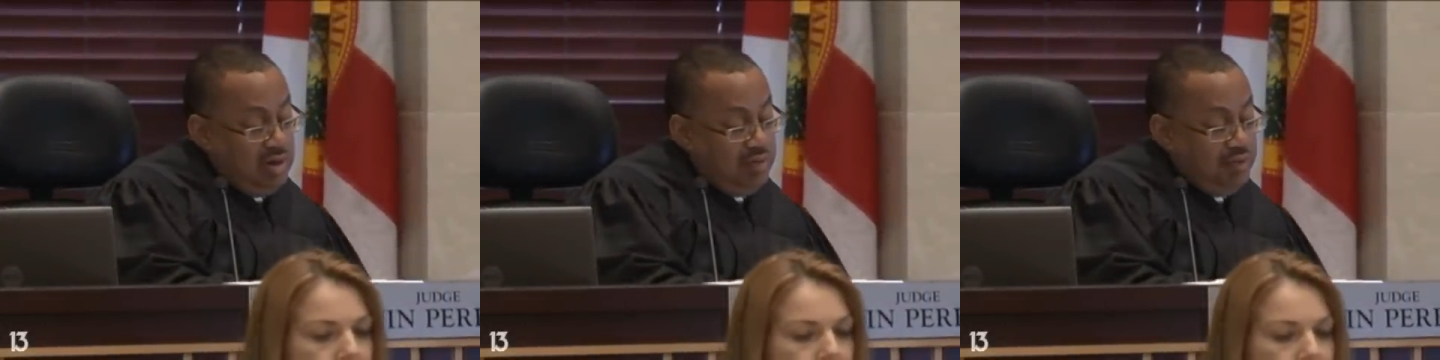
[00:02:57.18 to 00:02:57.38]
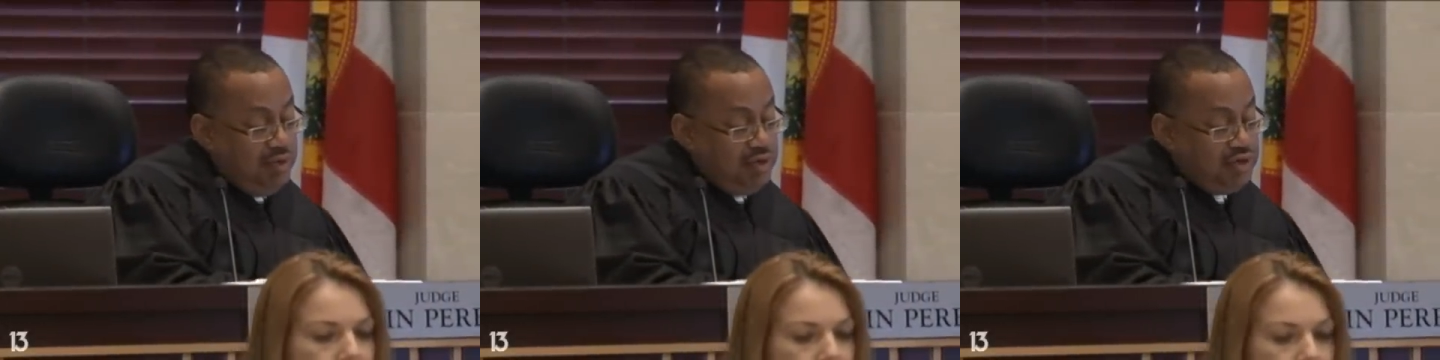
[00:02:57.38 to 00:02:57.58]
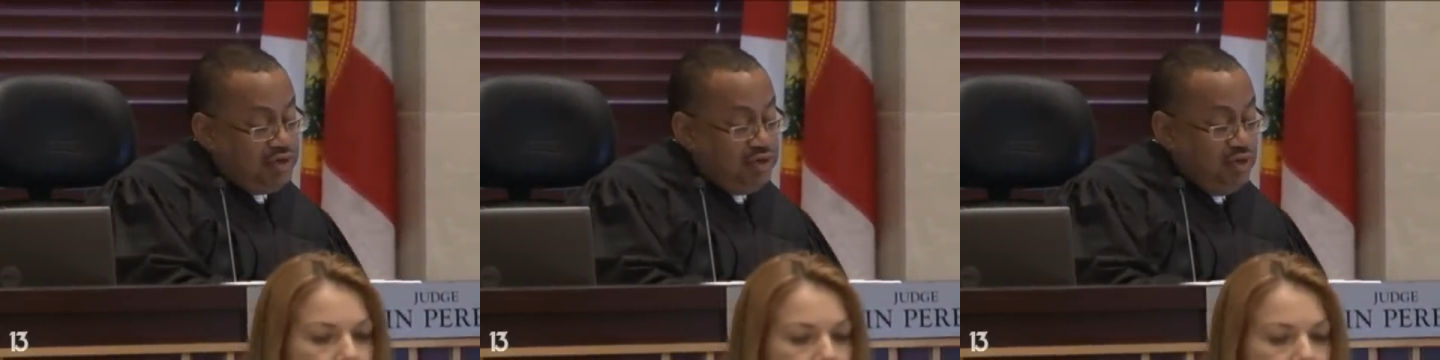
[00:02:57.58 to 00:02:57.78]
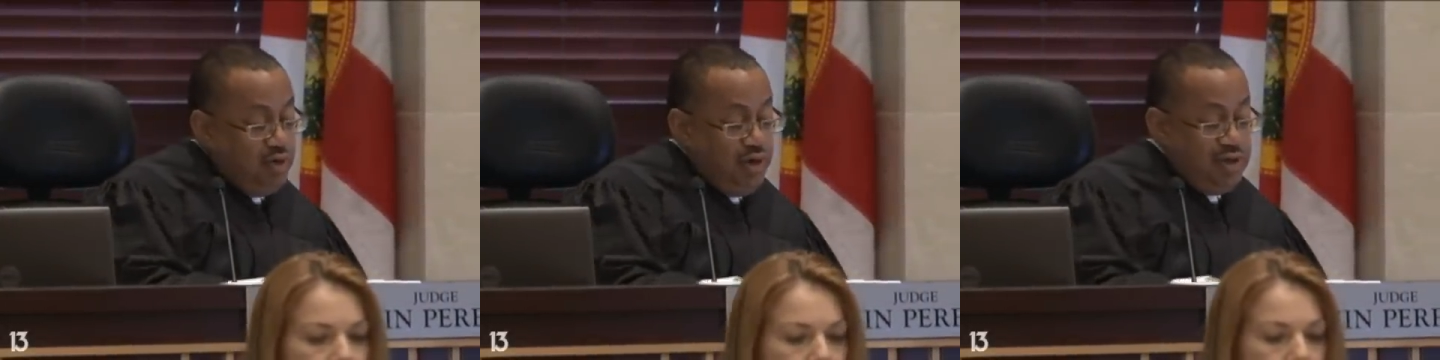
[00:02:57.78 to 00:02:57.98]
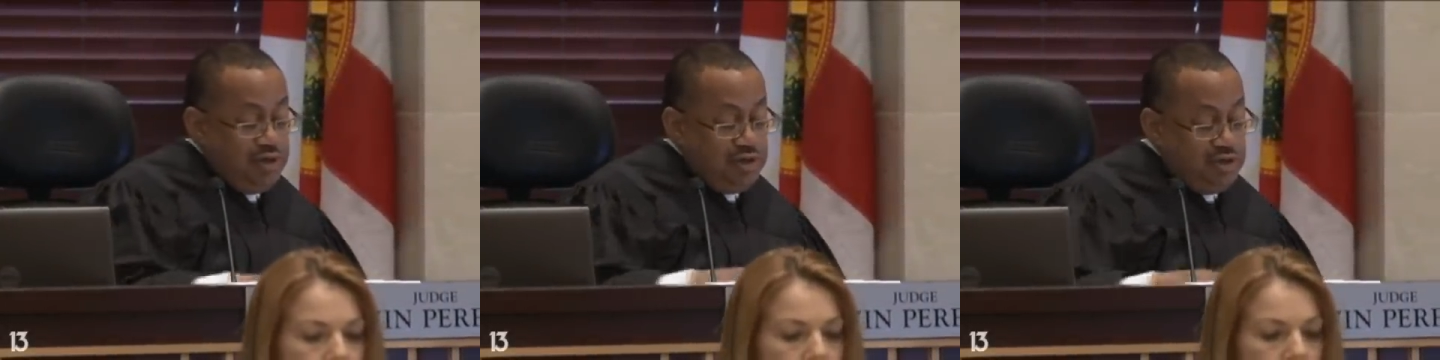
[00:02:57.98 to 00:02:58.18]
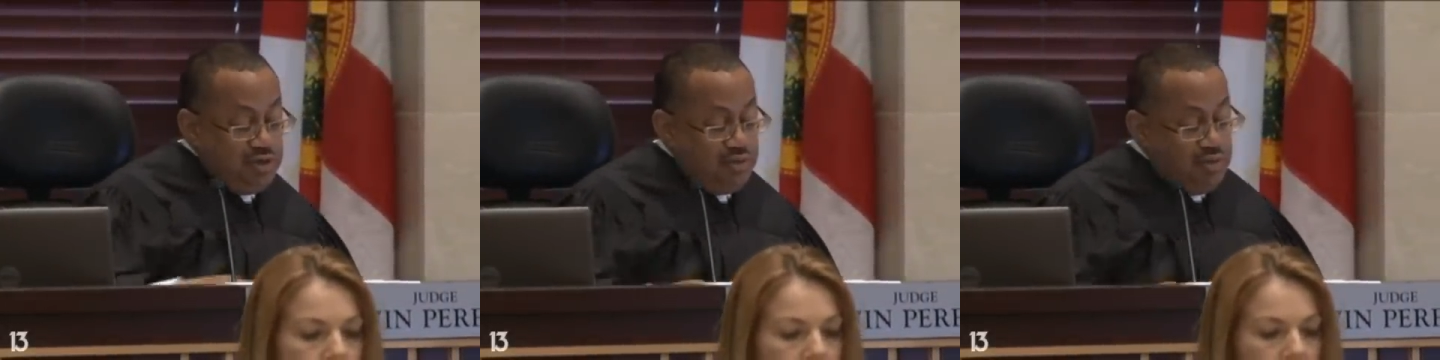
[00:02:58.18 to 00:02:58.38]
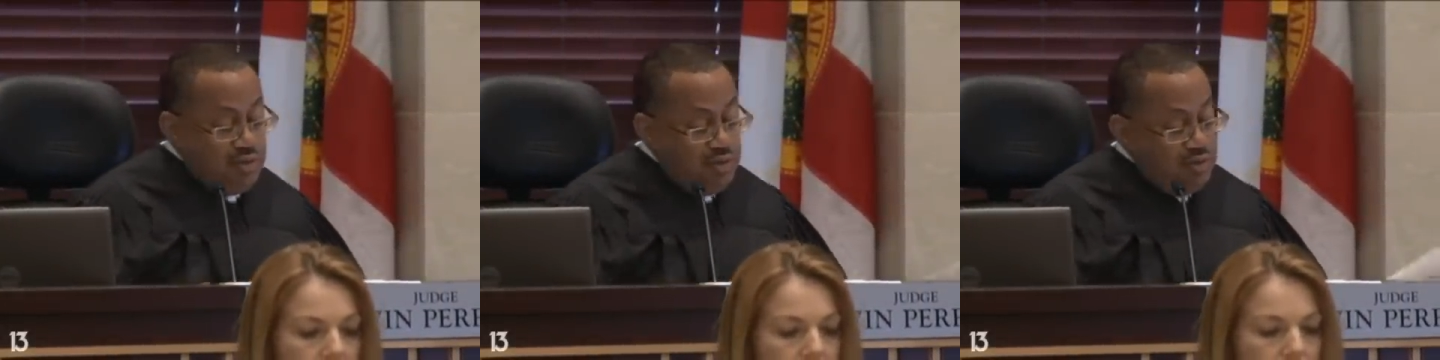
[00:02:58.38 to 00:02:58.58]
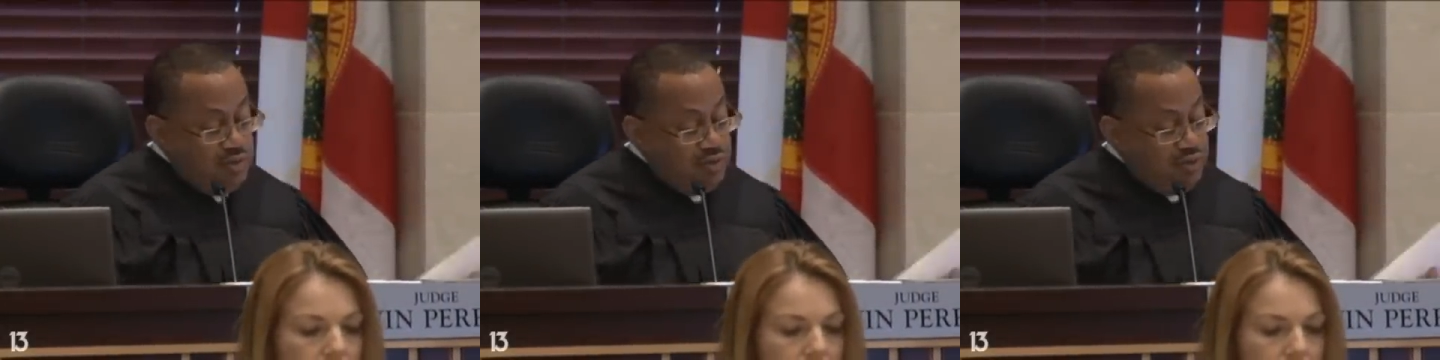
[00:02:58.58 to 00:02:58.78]
pursuant to
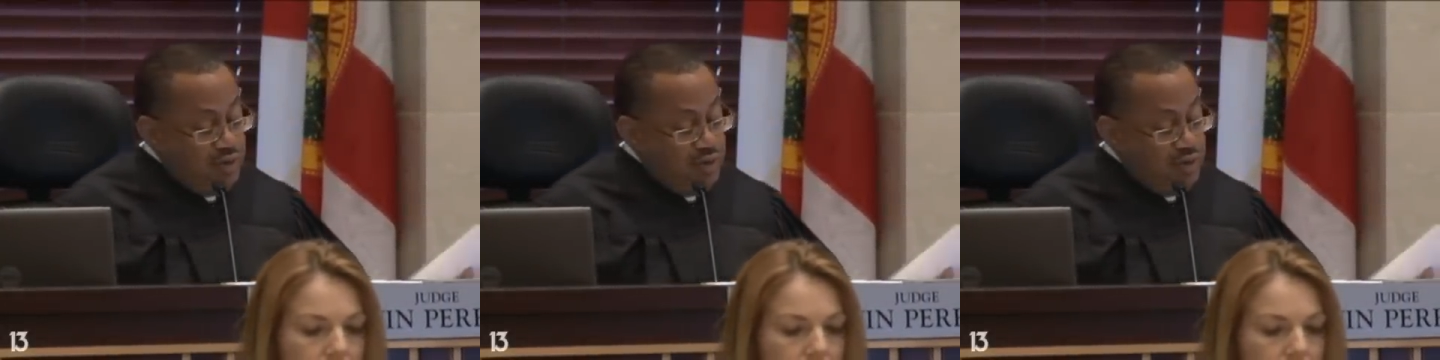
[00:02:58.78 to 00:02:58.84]
Rule